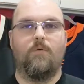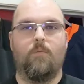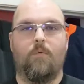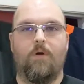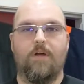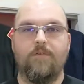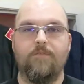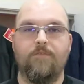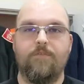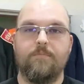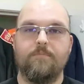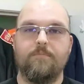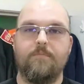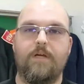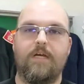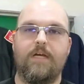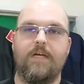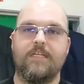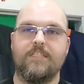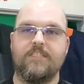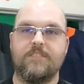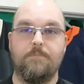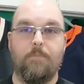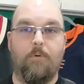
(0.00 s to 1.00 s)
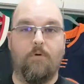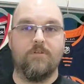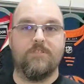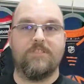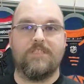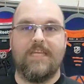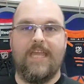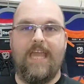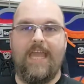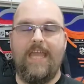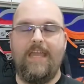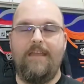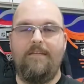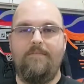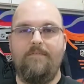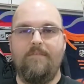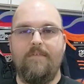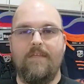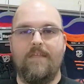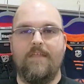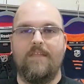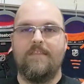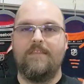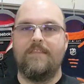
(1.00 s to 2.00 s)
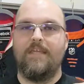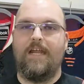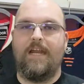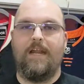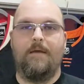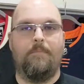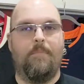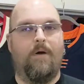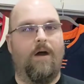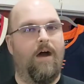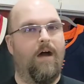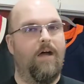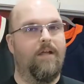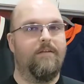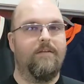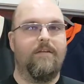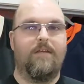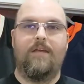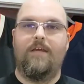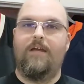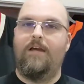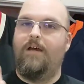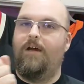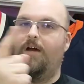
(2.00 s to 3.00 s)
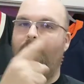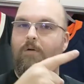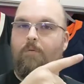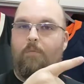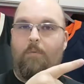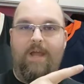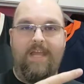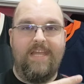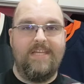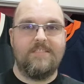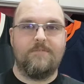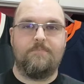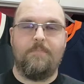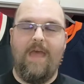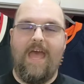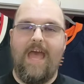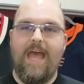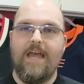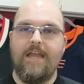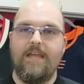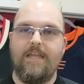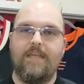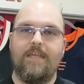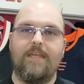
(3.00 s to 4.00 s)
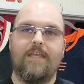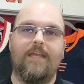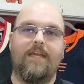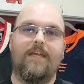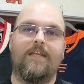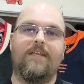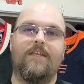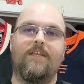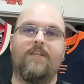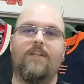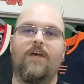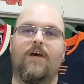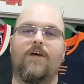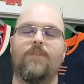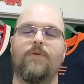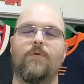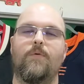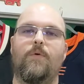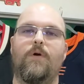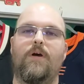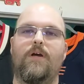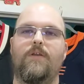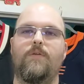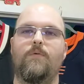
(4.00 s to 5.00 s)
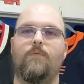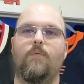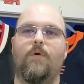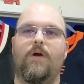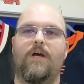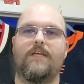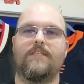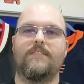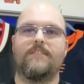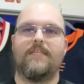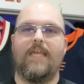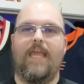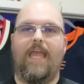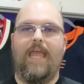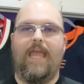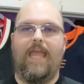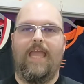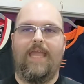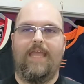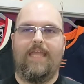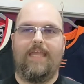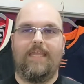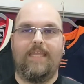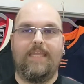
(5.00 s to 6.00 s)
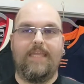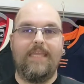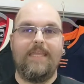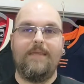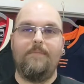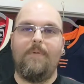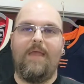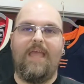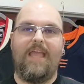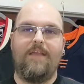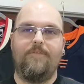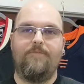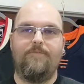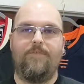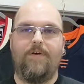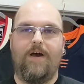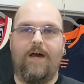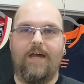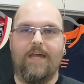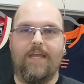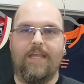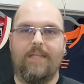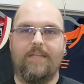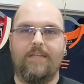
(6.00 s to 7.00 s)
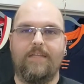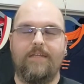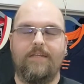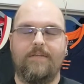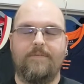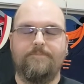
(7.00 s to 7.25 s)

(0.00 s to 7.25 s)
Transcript: One from uh, Sports K that I bought a ways back and another one was a eBay find.